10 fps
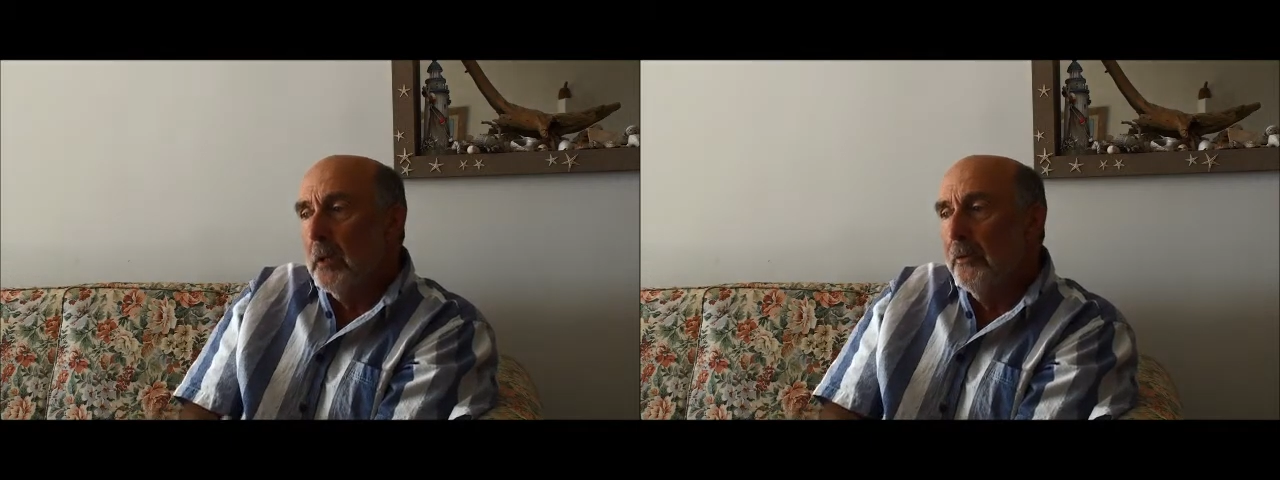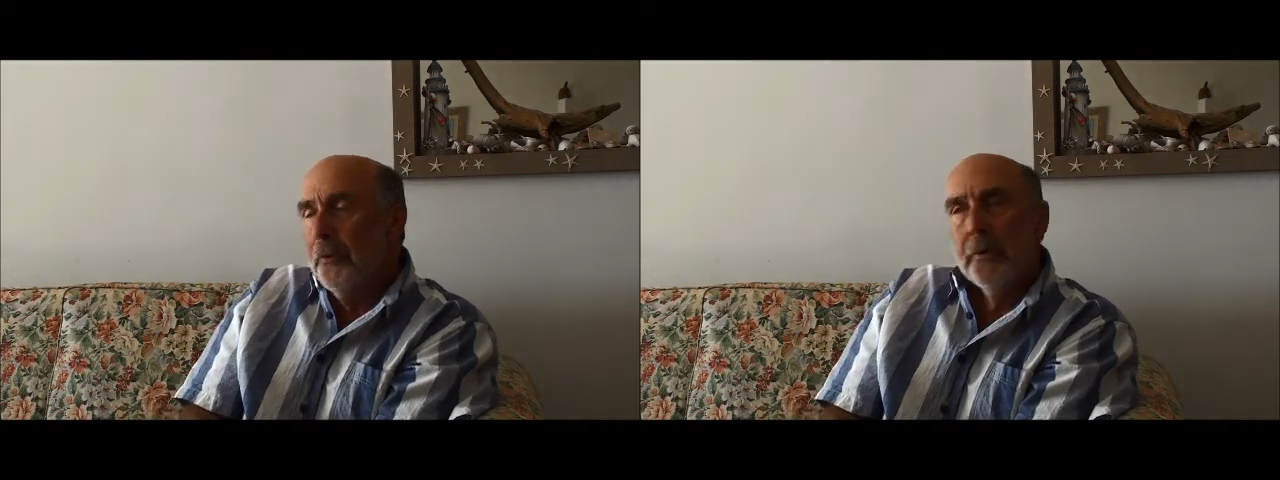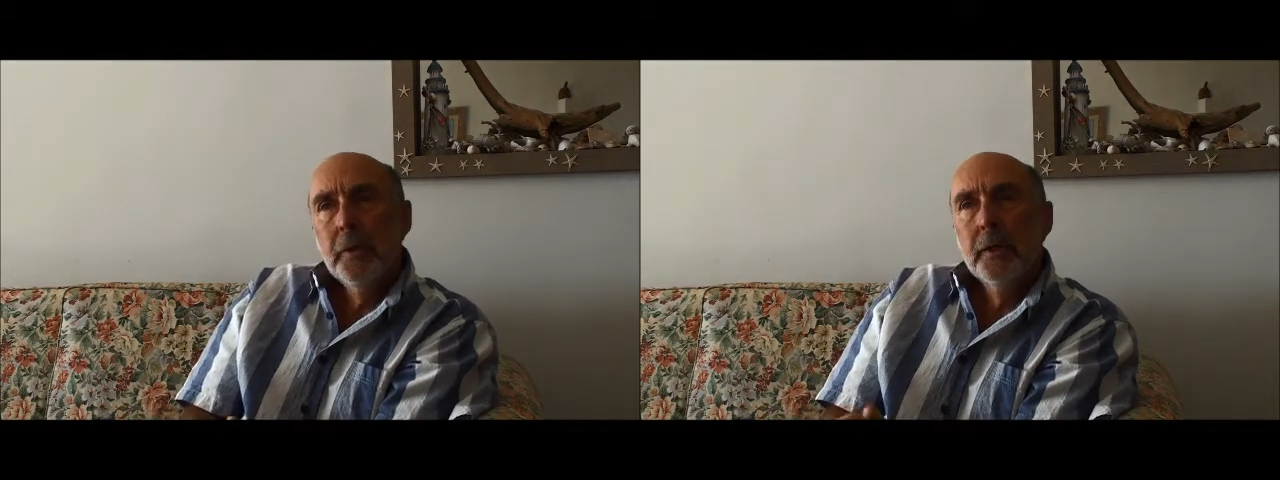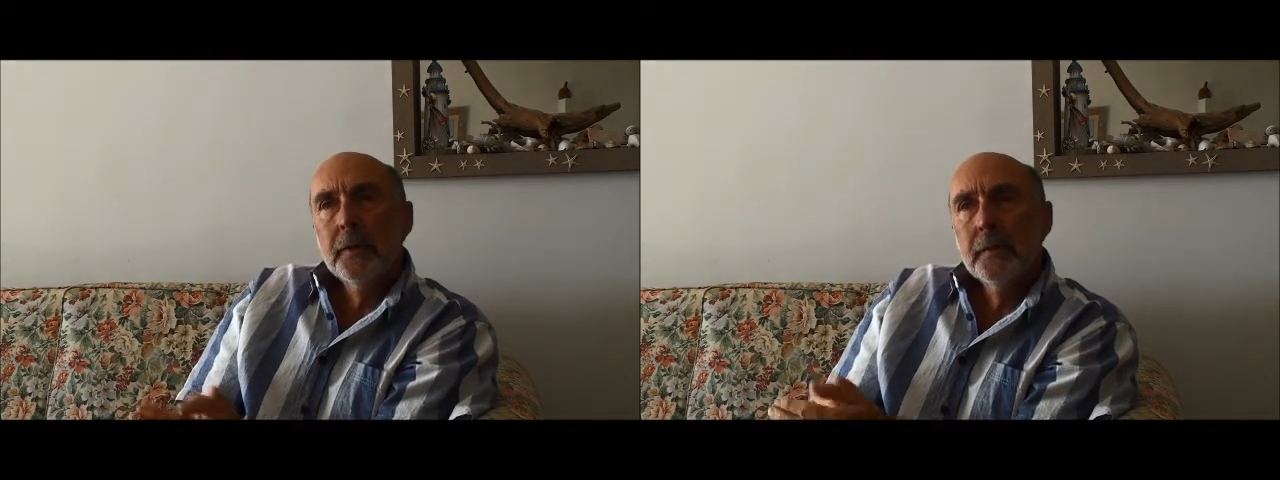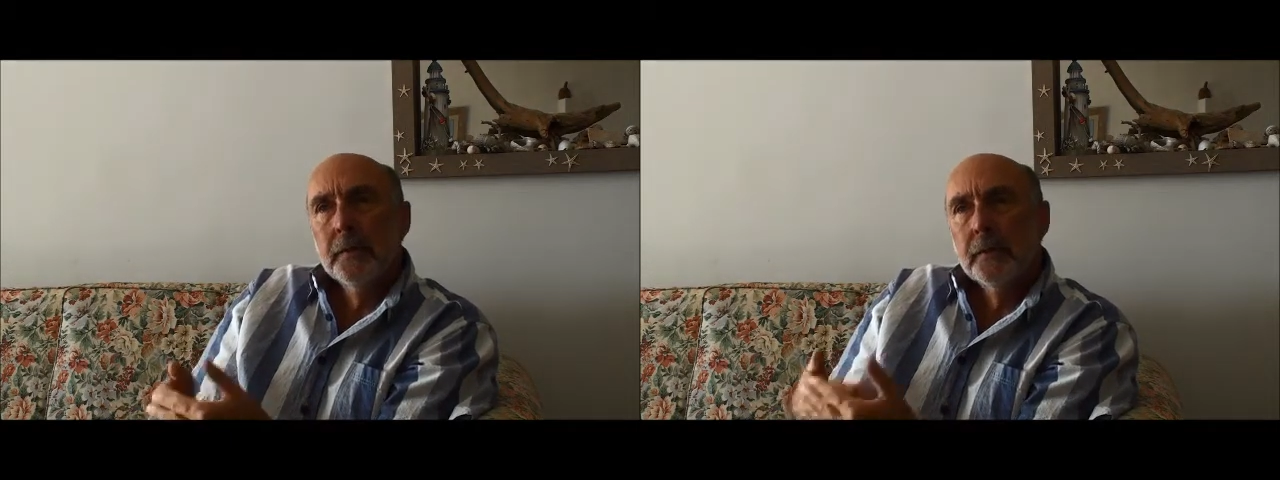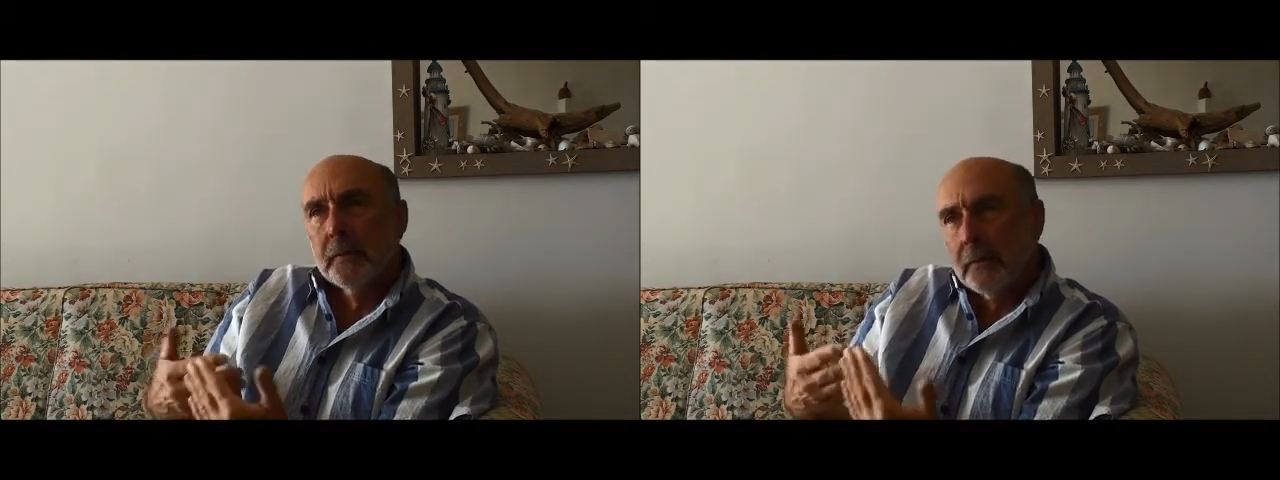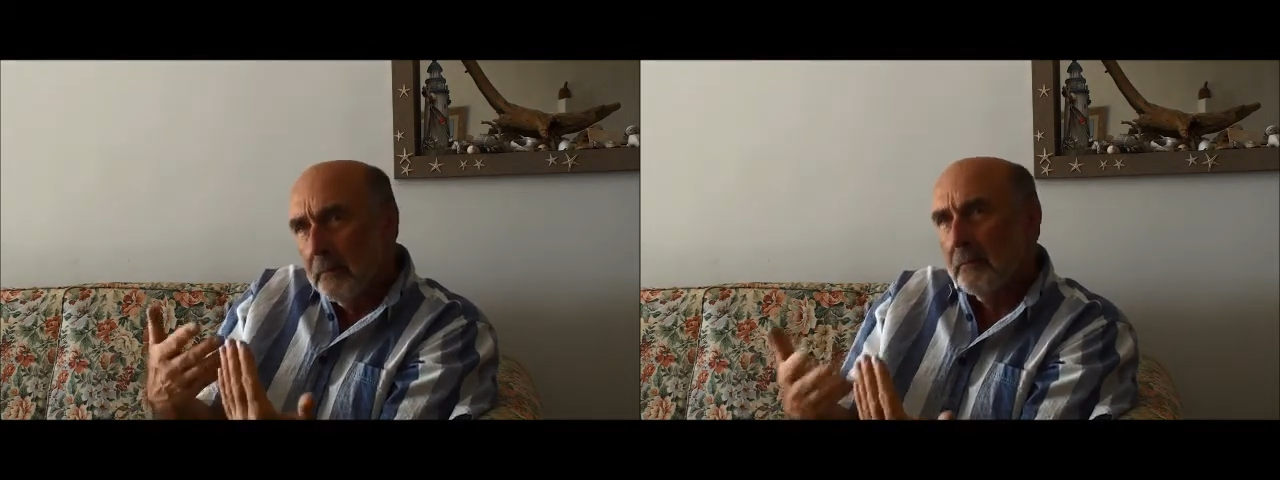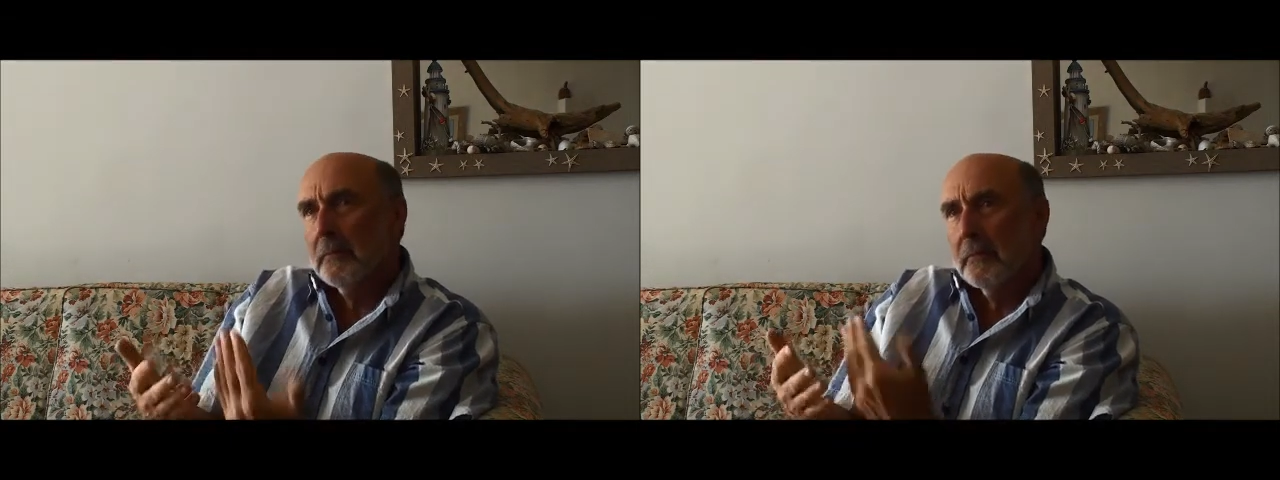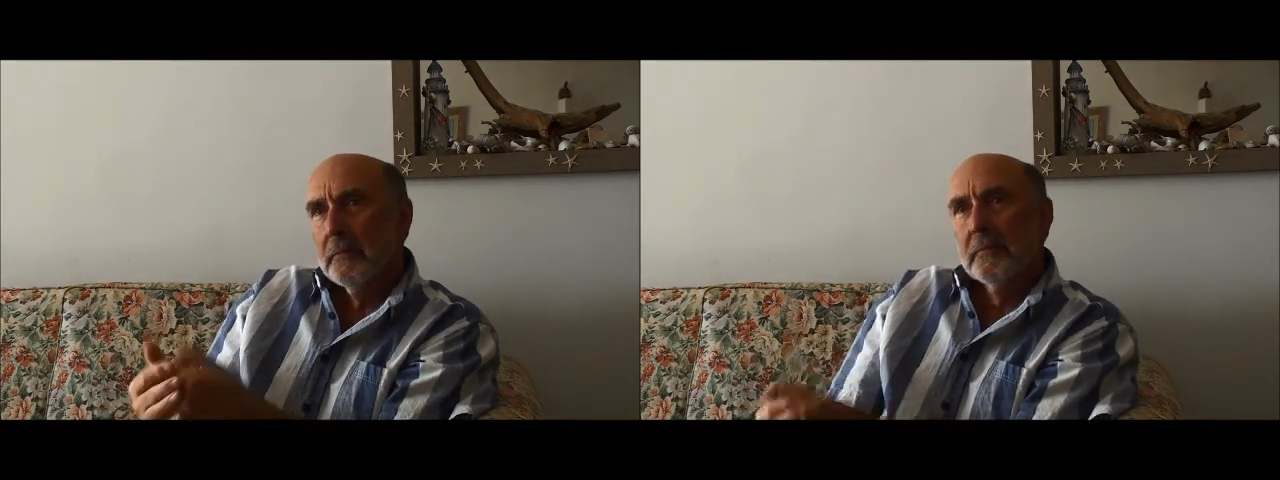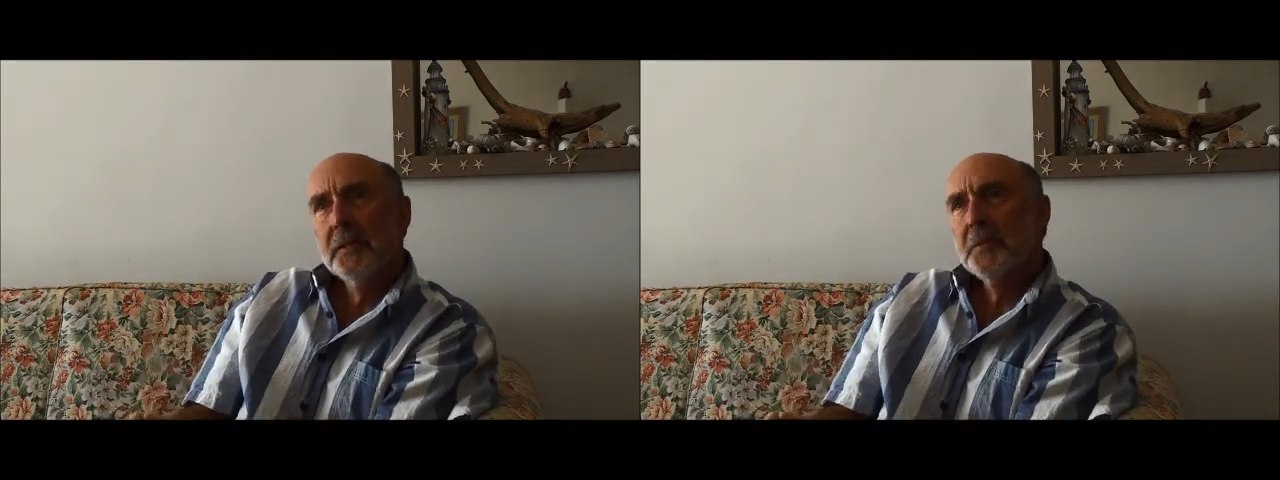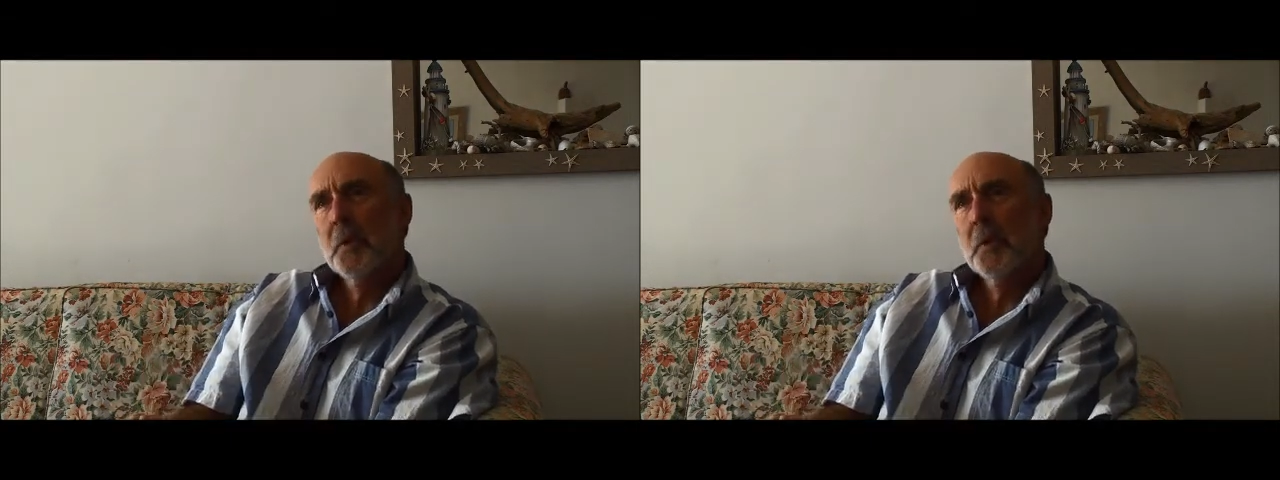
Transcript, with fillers: so yeah, I think that, that's